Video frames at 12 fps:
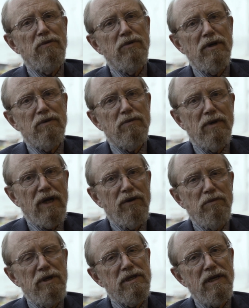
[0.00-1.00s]
What I
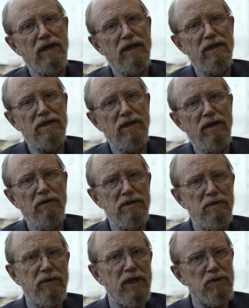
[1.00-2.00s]
would be saying is, here's
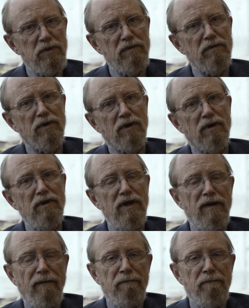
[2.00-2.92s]
some things we've learned